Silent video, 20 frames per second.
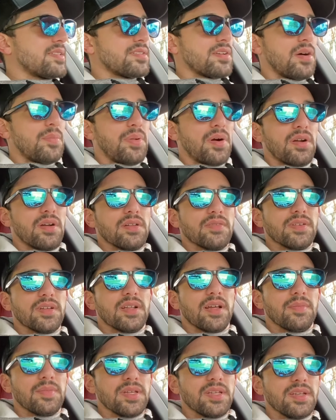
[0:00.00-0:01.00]
all part of it.
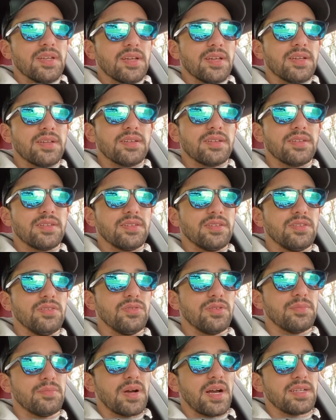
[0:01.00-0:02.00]
I mean, you
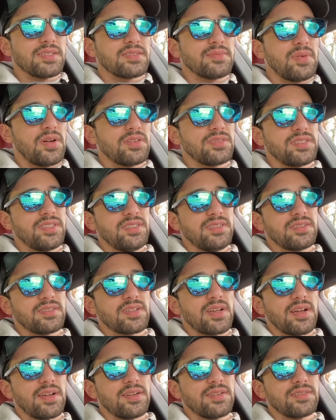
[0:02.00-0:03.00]
can buy some all-season
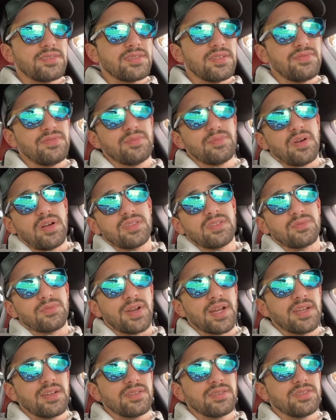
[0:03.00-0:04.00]
tires. If you bought the
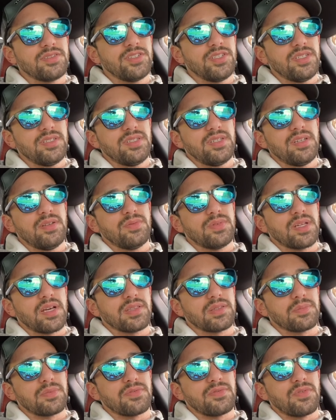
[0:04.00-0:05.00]
regular GT without
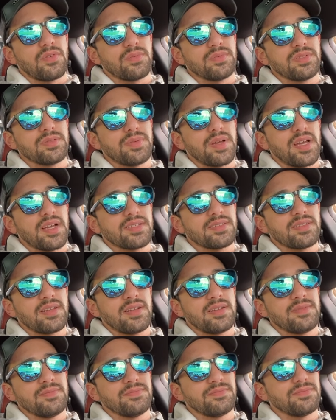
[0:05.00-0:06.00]
the performance packs
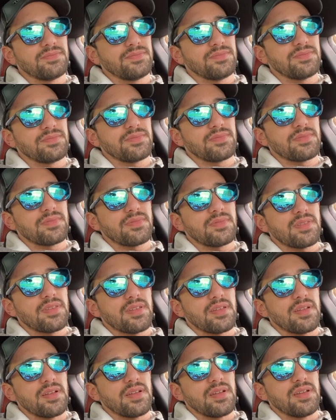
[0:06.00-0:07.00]
on it,
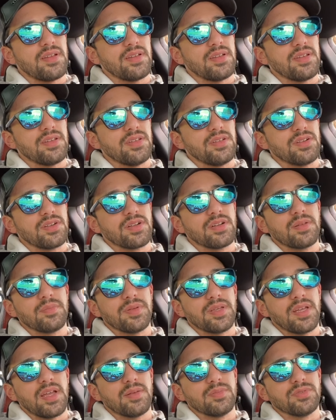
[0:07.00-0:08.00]
you're going to
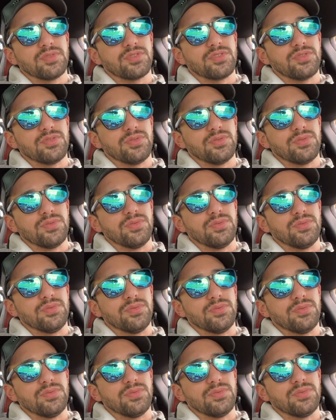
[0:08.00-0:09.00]
be able
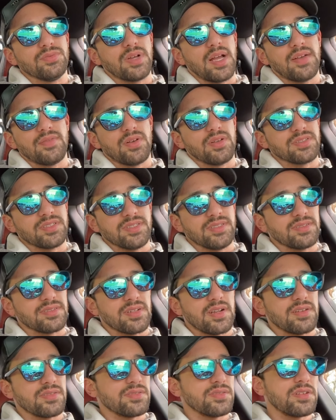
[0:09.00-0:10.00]
to have all-season
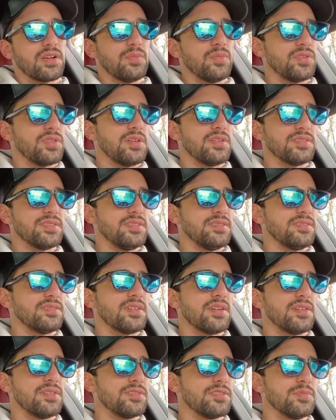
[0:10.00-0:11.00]
tires. It'll come with all-season
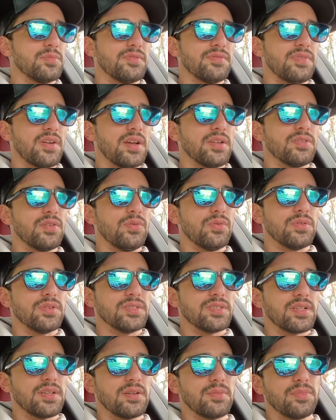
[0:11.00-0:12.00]
tires. You'll be fine. No
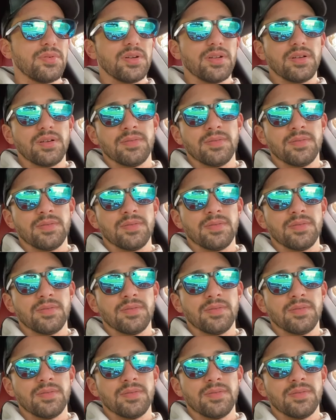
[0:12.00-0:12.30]
worries there. But